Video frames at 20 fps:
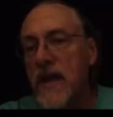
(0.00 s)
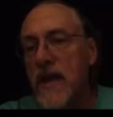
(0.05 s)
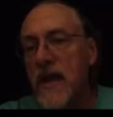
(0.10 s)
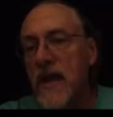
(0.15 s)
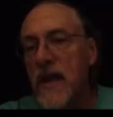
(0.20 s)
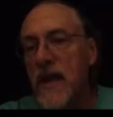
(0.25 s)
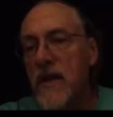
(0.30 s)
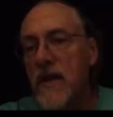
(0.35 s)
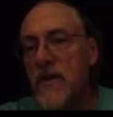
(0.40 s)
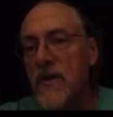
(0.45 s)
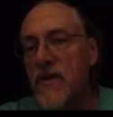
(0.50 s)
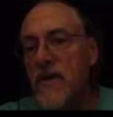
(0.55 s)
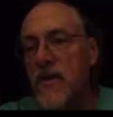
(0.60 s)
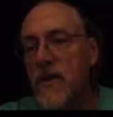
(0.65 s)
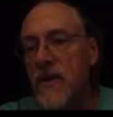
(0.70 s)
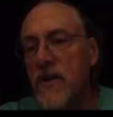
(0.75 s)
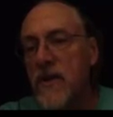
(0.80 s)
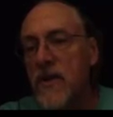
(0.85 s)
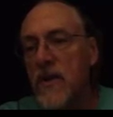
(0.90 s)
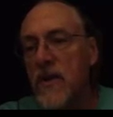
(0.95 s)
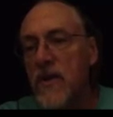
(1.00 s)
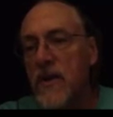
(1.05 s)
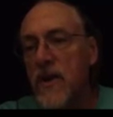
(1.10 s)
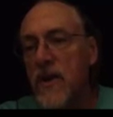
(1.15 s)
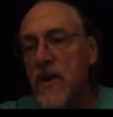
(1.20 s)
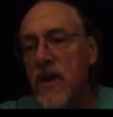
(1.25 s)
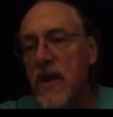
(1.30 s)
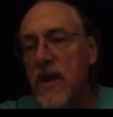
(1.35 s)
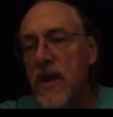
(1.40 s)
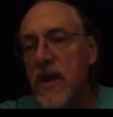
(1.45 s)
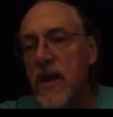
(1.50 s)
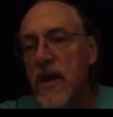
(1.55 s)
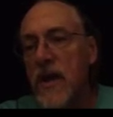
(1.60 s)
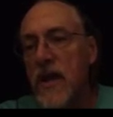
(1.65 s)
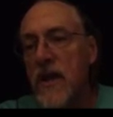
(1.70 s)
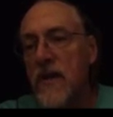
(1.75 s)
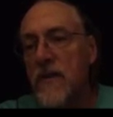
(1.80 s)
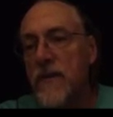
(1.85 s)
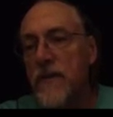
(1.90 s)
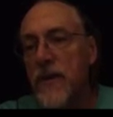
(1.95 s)
end,
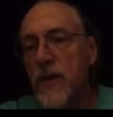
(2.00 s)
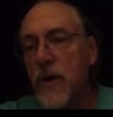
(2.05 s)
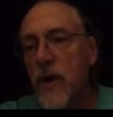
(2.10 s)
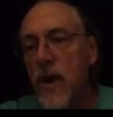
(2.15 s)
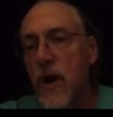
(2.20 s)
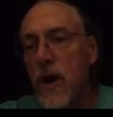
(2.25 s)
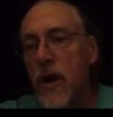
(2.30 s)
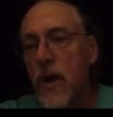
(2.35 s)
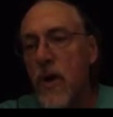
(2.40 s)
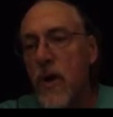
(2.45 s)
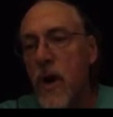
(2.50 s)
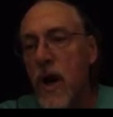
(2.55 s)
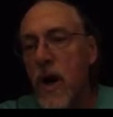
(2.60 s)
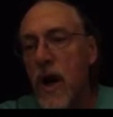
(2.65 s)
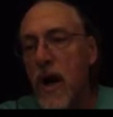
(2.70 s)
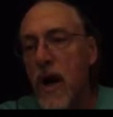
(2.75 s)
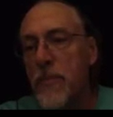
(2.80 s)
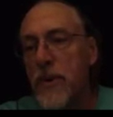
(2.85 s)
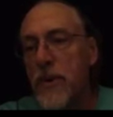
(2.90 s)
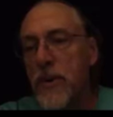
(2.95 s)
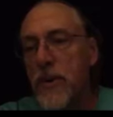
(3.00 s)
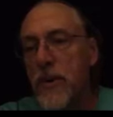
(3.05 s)
if you go up,